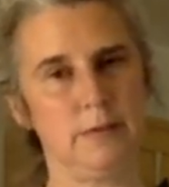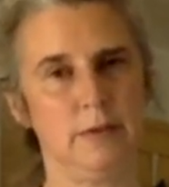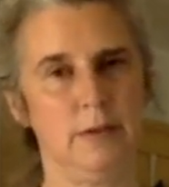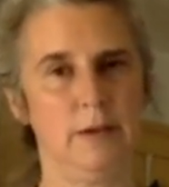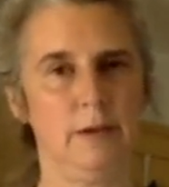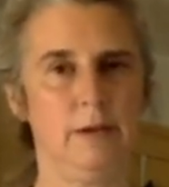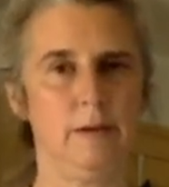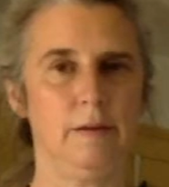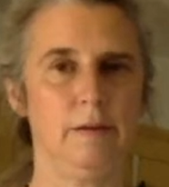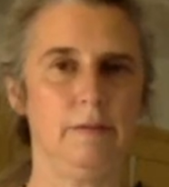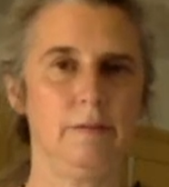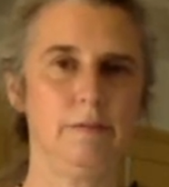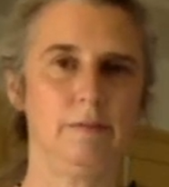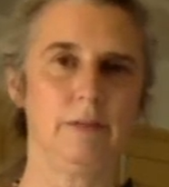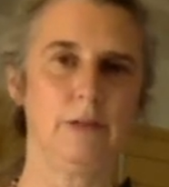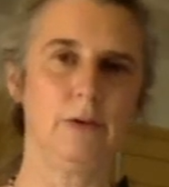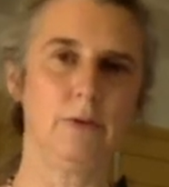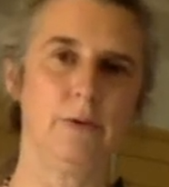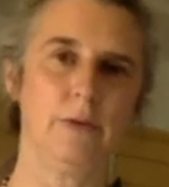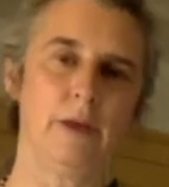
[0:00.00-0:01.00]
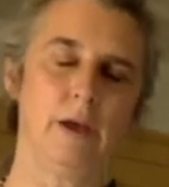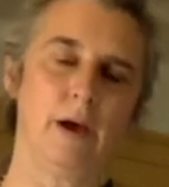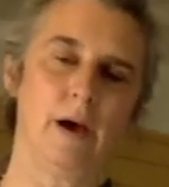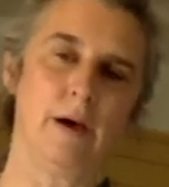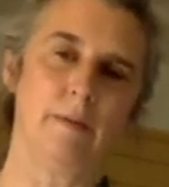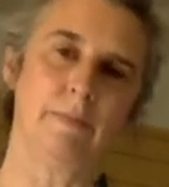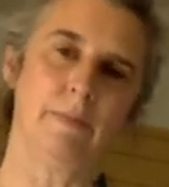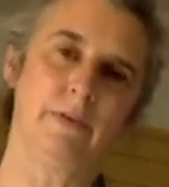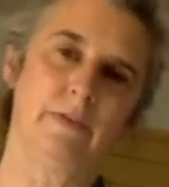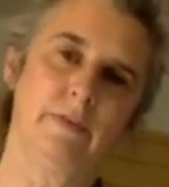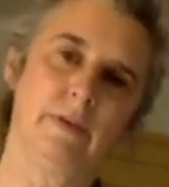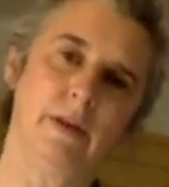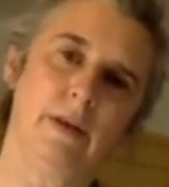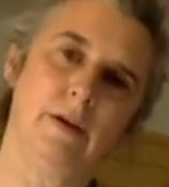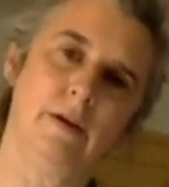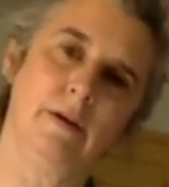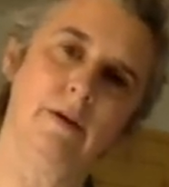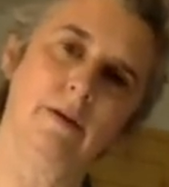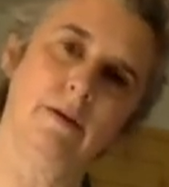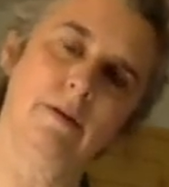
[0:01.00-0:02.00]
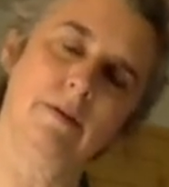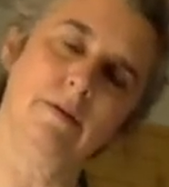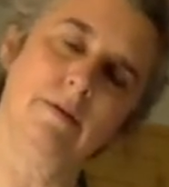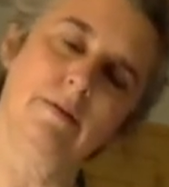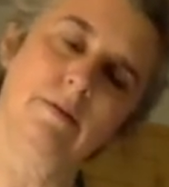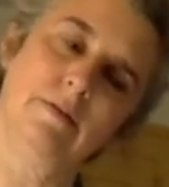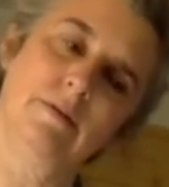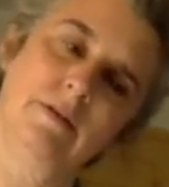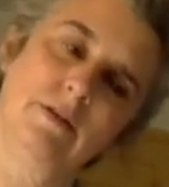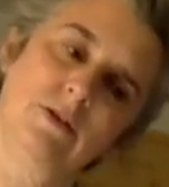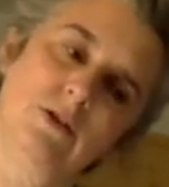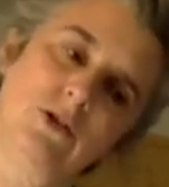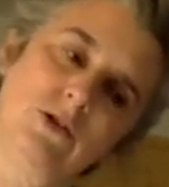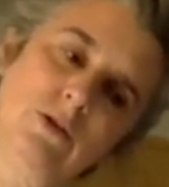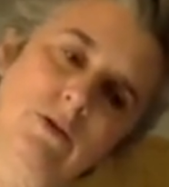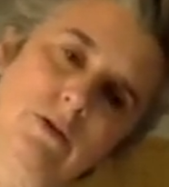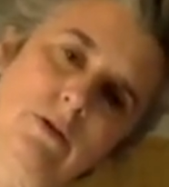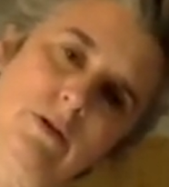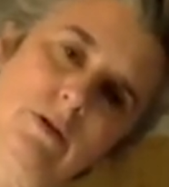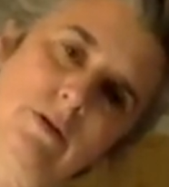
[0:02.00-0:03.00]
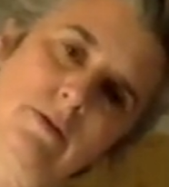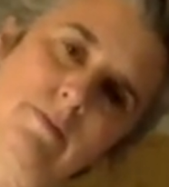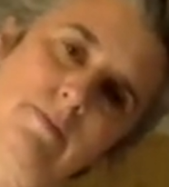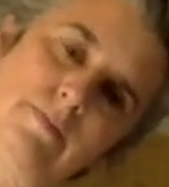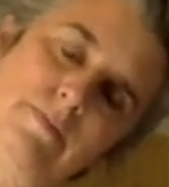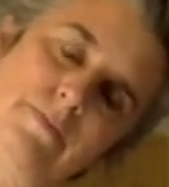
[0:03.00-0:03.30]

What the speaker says: Down, lower the opposite ear to the shoulder.